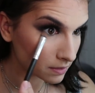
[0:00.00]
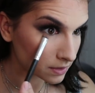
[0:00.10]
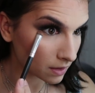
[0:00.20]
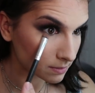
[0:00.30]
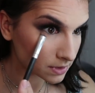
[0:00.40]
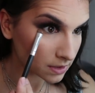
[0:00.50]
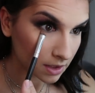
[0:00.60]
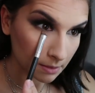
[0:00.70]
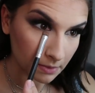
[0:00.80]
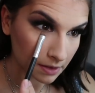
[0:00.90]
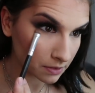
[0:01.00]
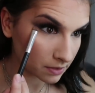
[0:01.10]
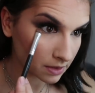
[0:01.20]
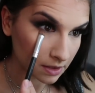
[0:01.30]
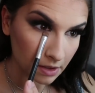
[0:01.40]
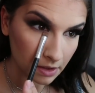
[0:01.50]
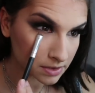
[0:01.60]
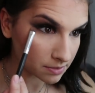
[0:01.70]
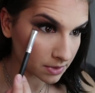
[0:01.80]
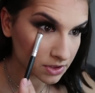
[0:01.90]
So I'm just gonna come under here,
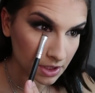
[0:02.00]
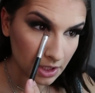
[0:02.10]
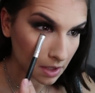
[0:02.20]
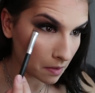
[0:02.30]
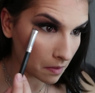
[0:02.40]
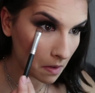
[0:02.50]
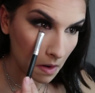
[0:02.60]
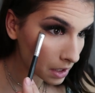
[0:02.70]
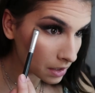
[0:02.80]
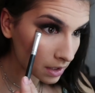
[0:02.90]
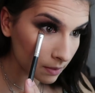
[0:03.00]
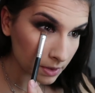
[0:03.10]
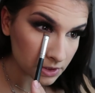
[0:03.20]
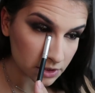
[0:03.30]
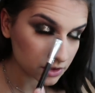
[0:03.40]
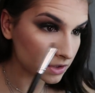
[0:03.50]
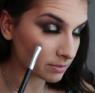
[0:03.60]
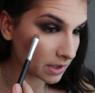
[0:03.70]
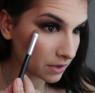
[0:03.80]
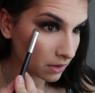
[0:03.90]
smudge that out. I can't wait to show
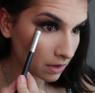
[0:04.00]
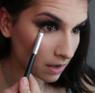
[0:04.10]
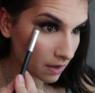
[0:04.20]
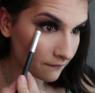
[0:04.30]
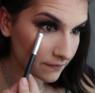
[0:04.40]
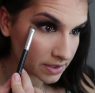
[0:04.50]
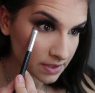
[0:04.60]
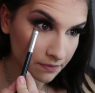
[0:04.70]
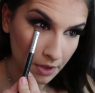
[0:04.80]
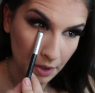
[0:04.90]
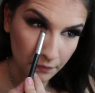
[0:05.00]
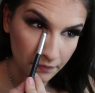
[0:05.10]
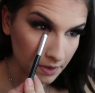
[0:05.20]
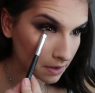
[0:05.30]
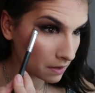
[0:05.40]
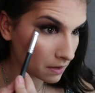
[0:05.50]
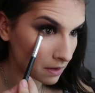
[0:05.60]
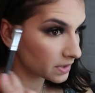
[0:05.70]
you my little uh, festival outfit.